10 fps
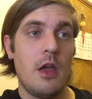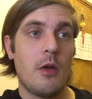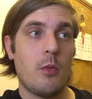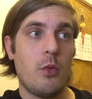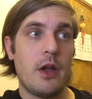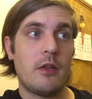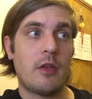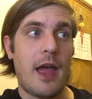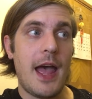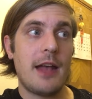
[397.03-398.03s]
which
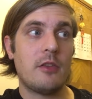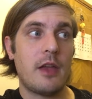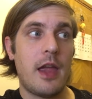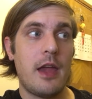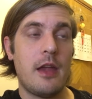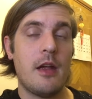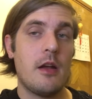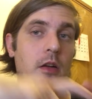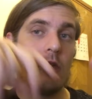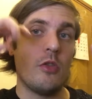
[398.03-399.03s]
has a
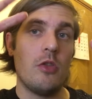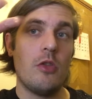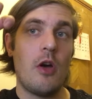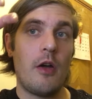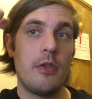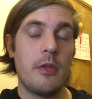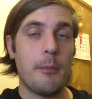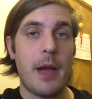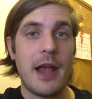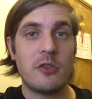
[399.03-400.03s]

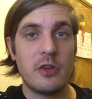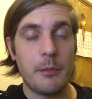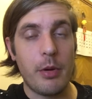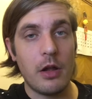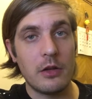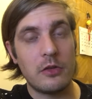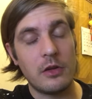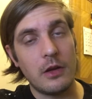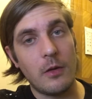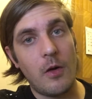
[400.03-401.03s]
non-bashing
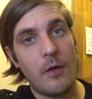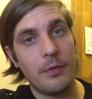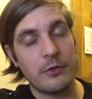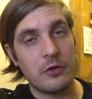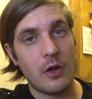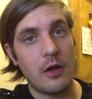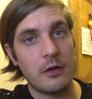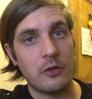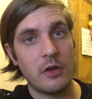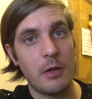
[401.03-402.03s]
policy on
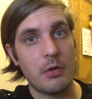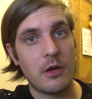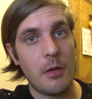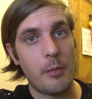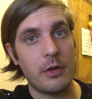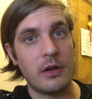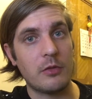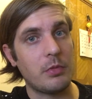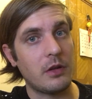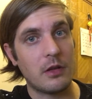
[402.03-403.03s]
other saber companies
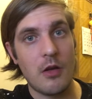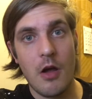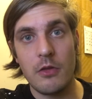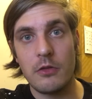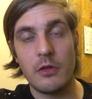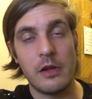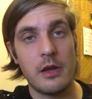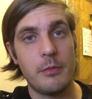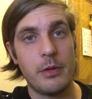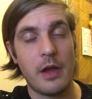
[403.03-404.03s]
but it
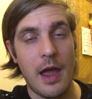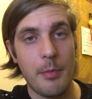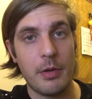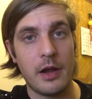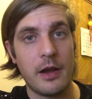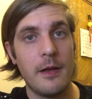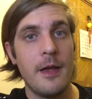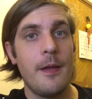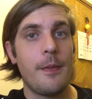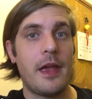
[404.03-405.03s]
constantly be happening
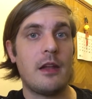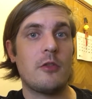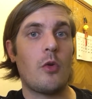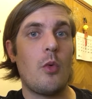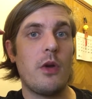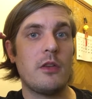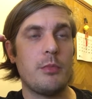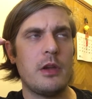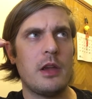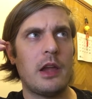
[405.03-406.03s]
and it's always
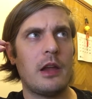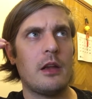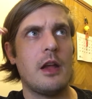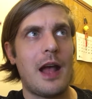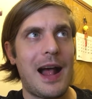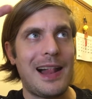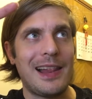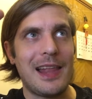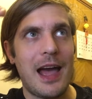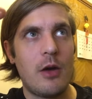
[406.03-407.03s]
being
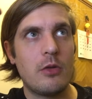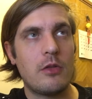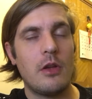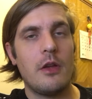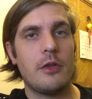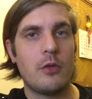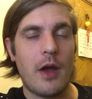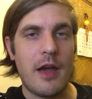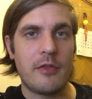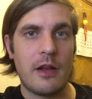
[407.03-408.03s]
allowed to
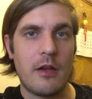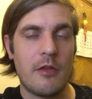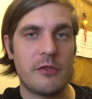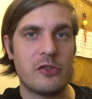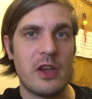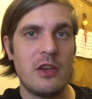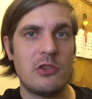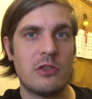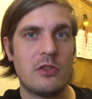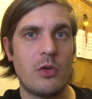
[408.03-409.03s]
have that
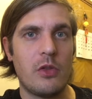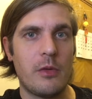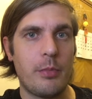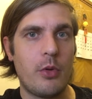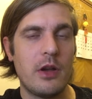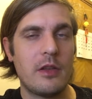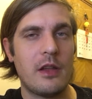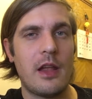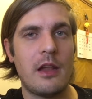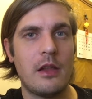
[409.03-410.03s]
conversation till the point
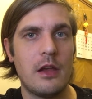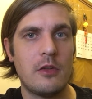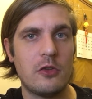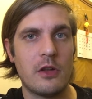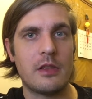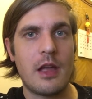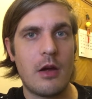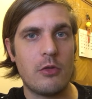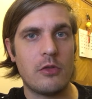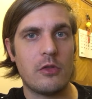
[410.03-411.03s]
and then they shut
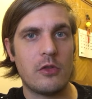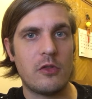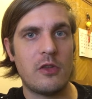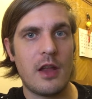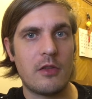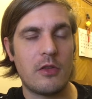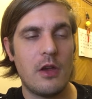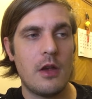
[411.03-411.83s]
down sets